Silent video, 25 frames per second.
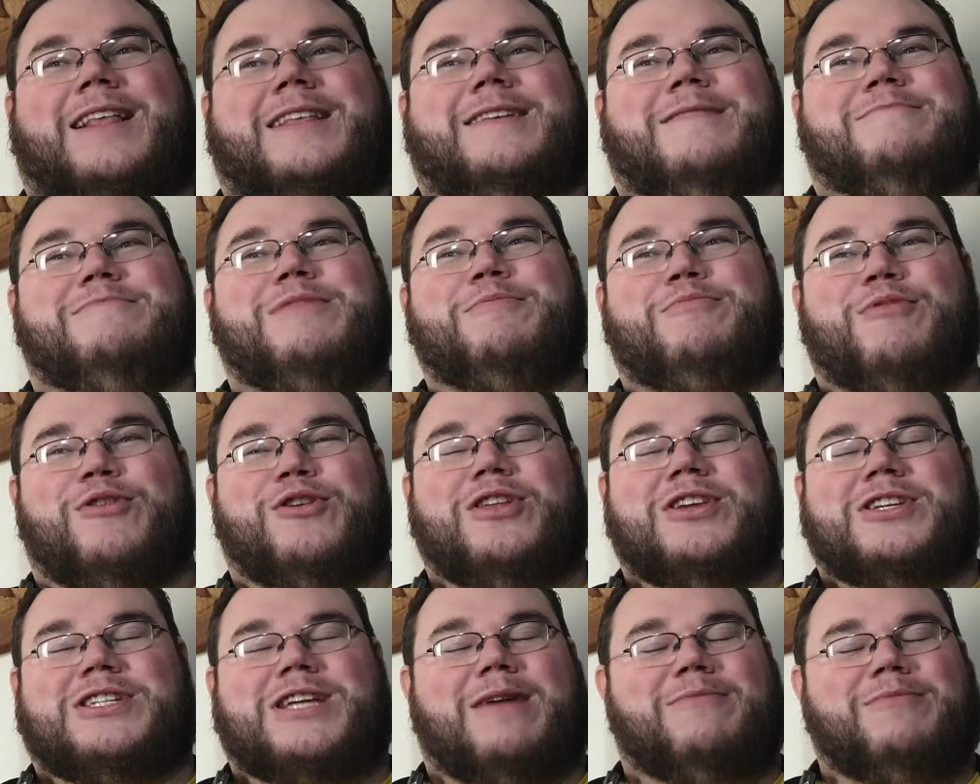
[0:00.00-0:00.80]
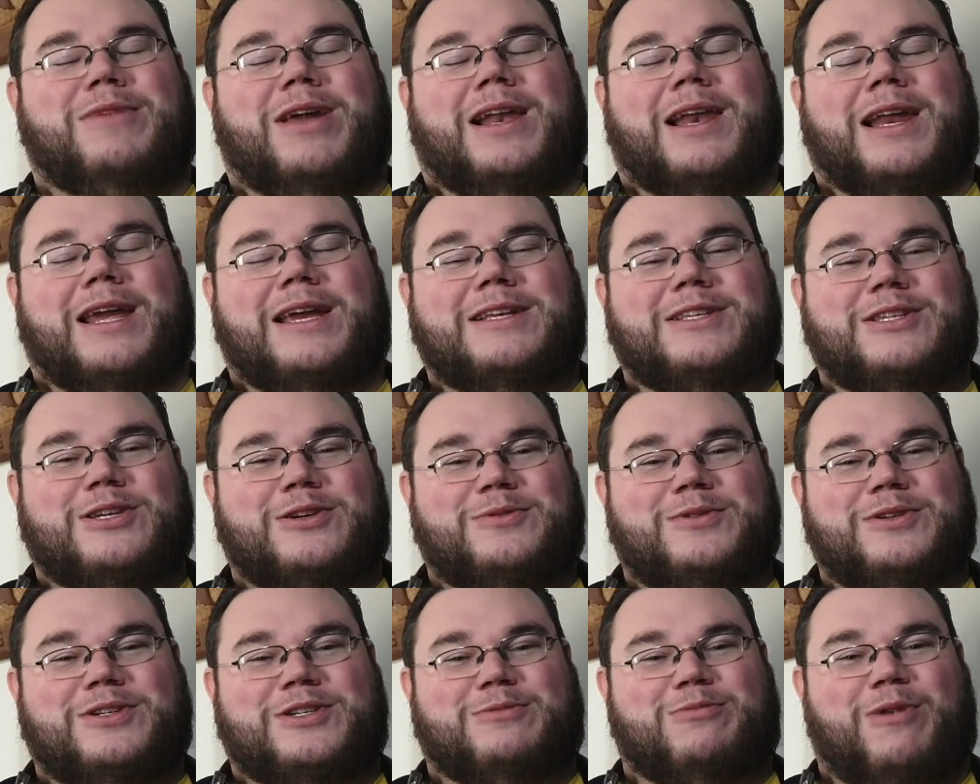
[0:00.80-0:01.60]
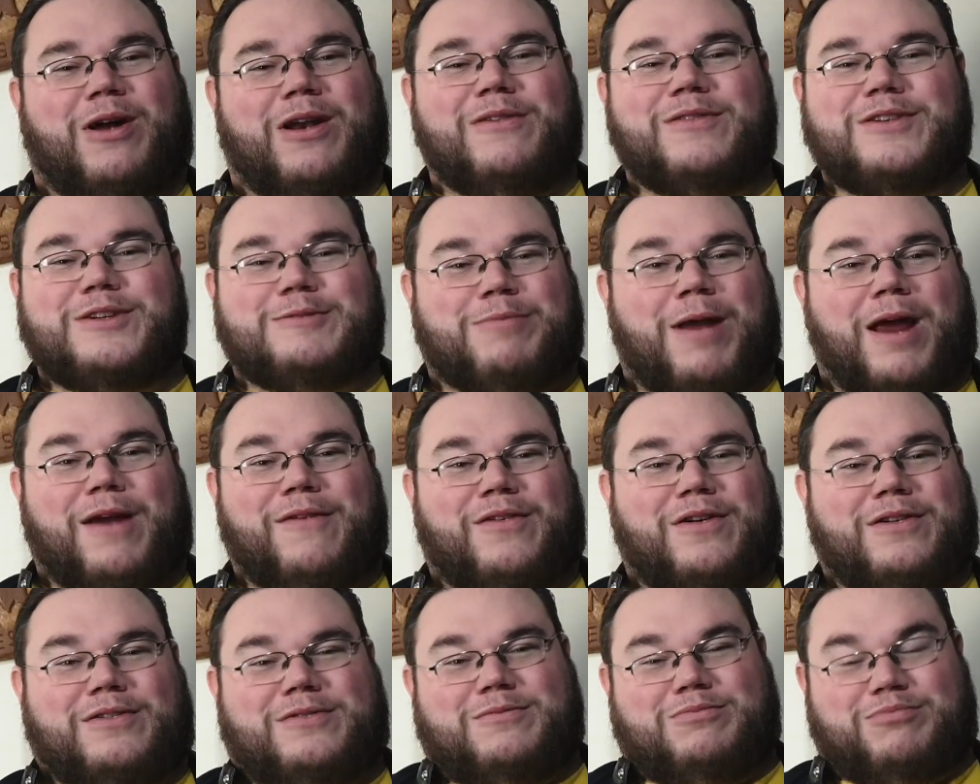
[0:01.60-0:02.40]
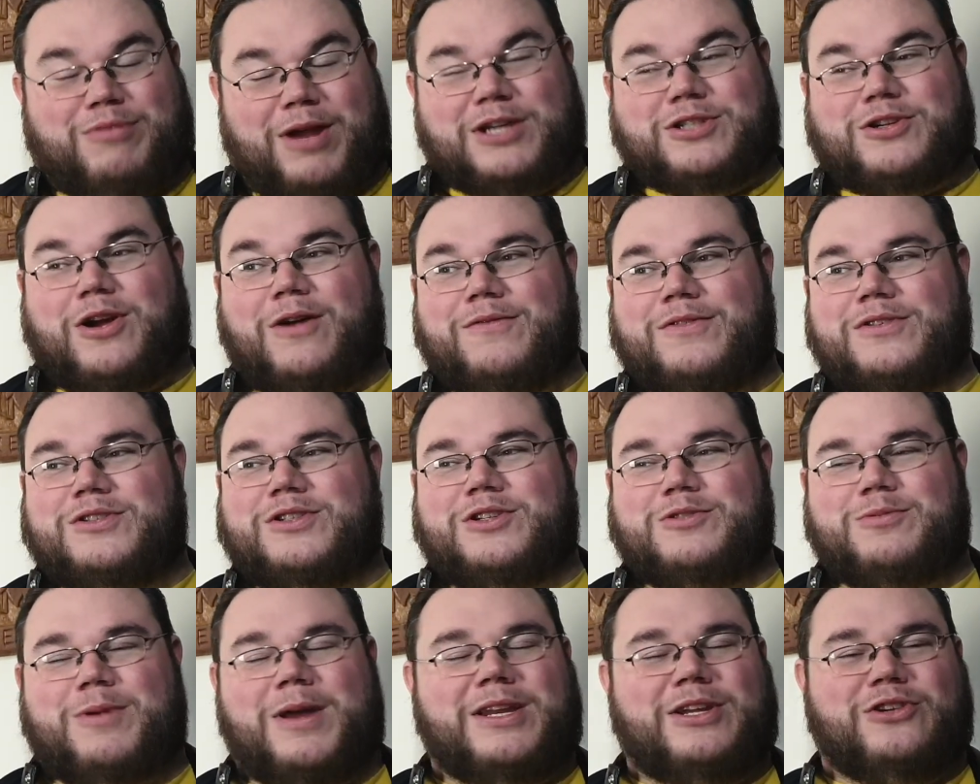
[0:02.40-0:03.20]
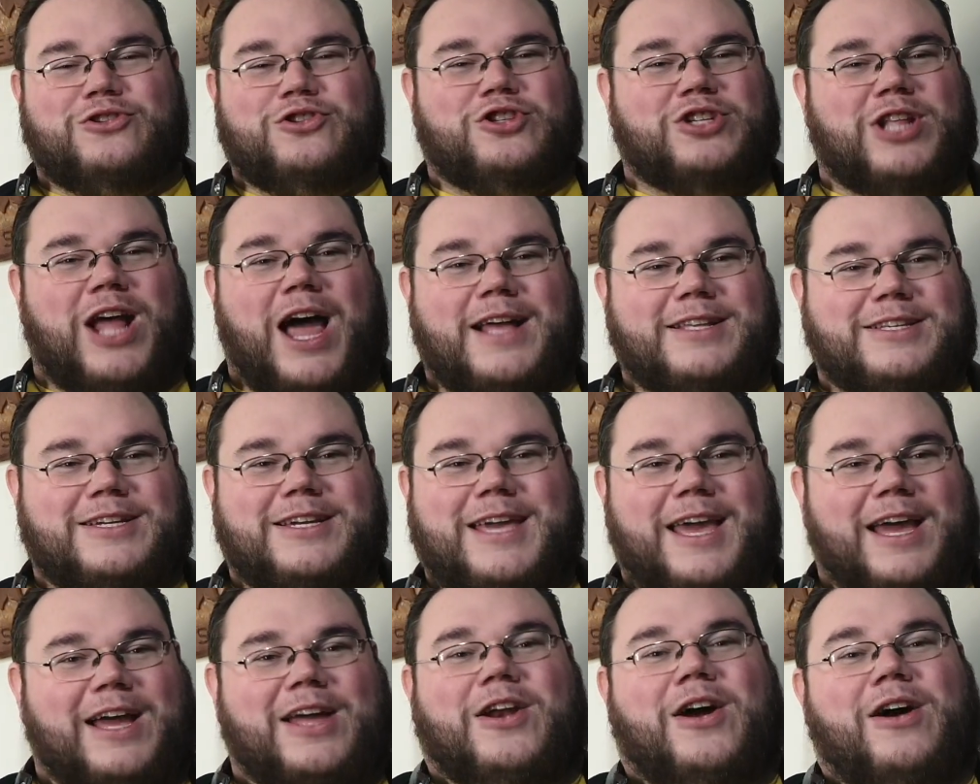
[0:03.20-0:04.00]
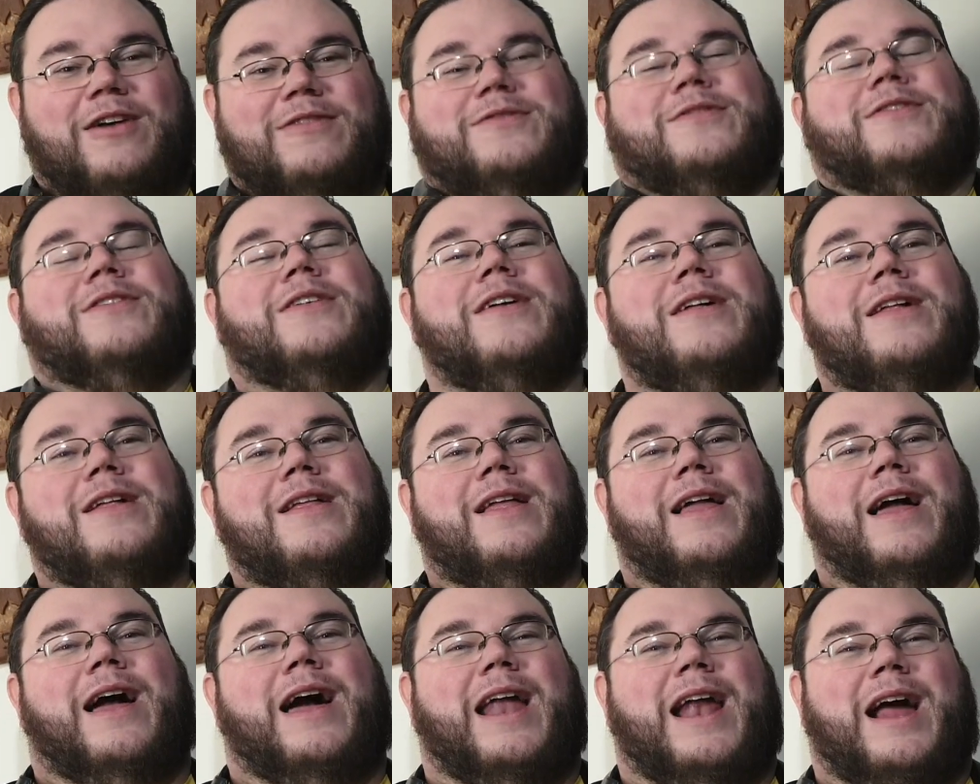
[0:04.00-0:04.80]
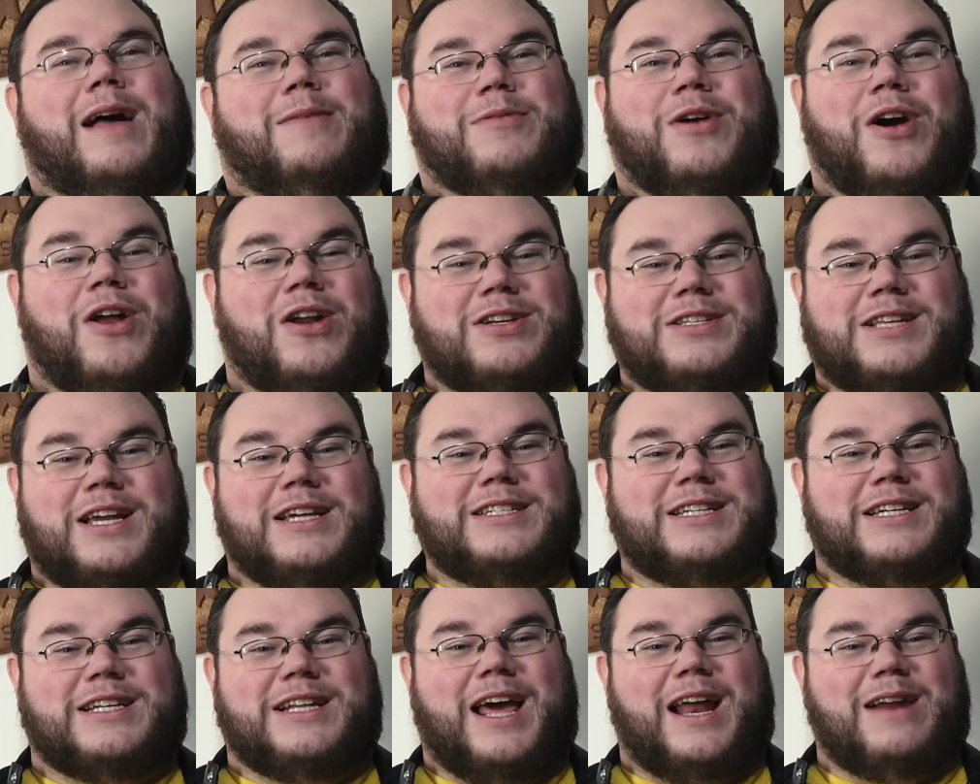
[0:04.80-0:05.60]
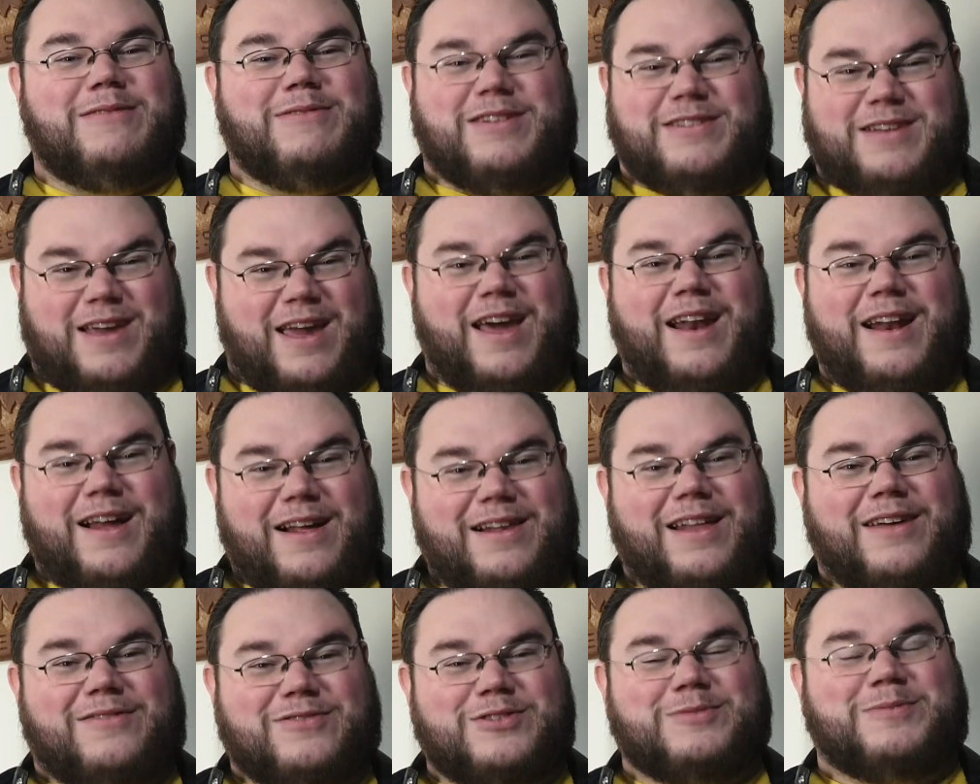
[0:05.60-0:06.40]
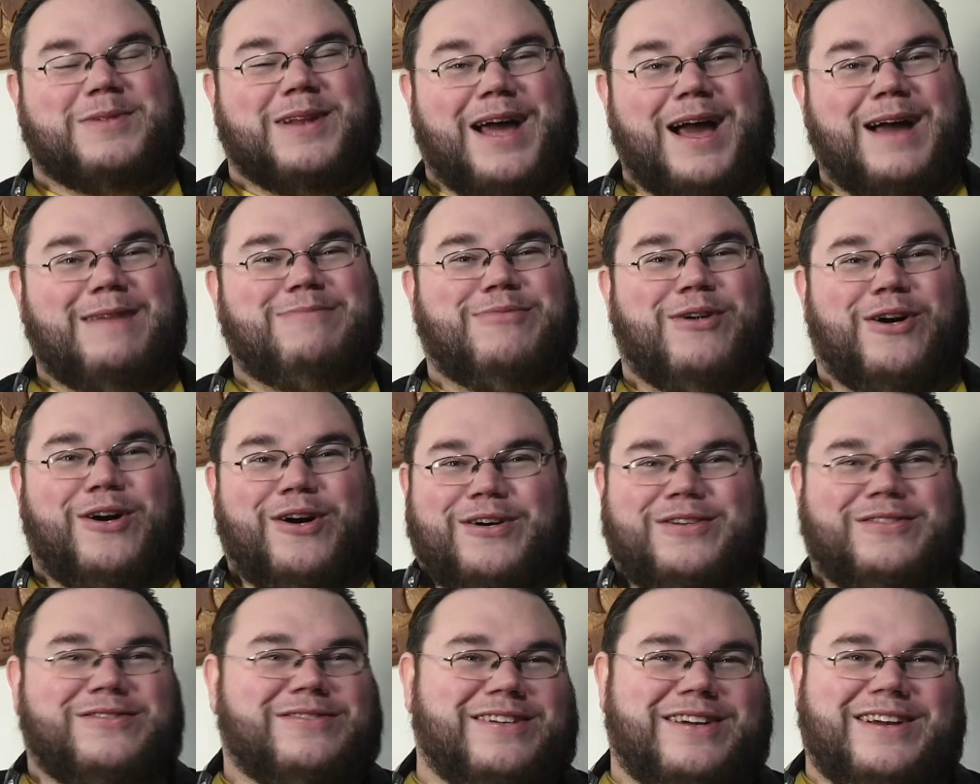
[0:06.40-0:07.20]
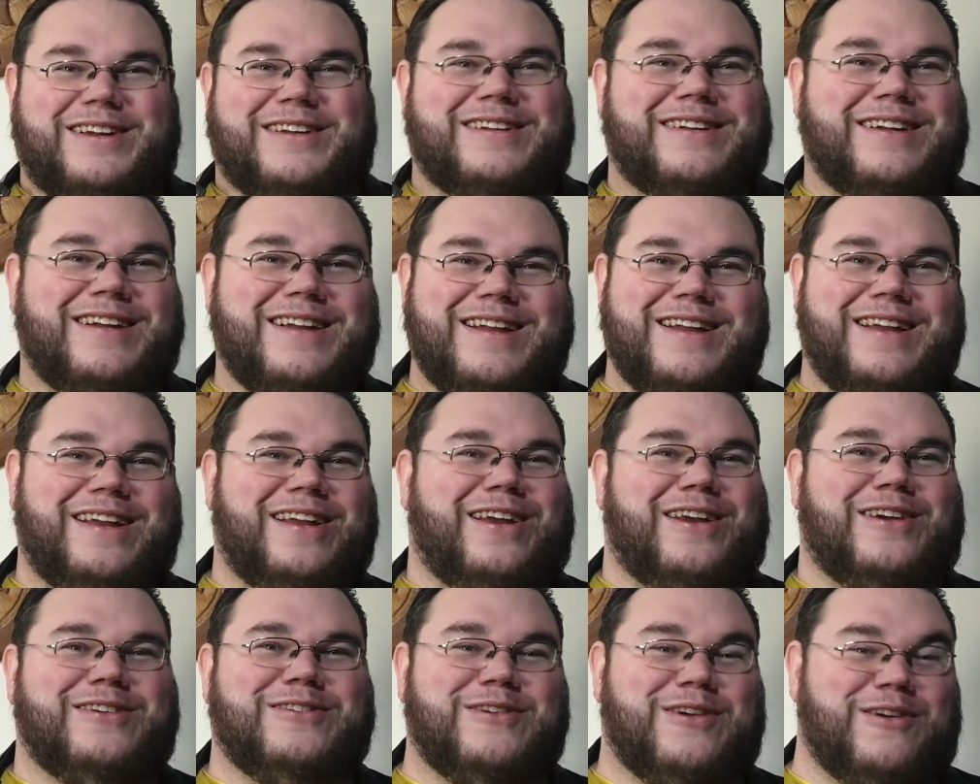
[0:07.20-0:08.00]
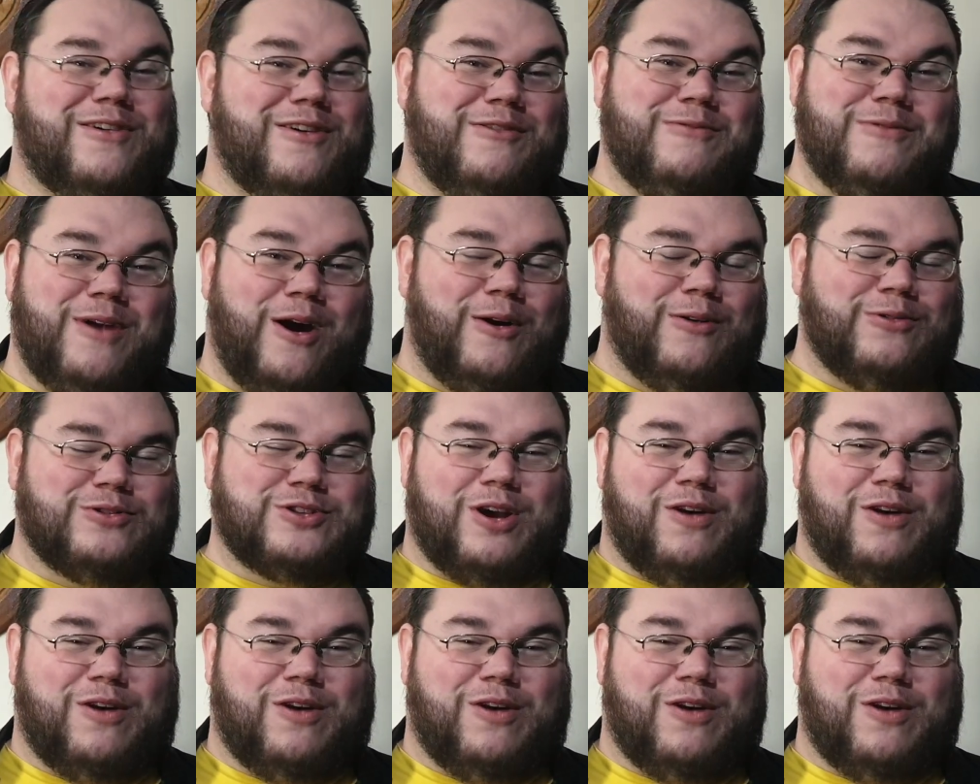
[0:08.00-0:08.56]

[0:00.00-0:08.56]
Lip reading: My brother sent me a link to one of his press conferences where he just started kicking off. And I'll be honest, I seen that. I went, yeah, I'll have some of that. But who knows?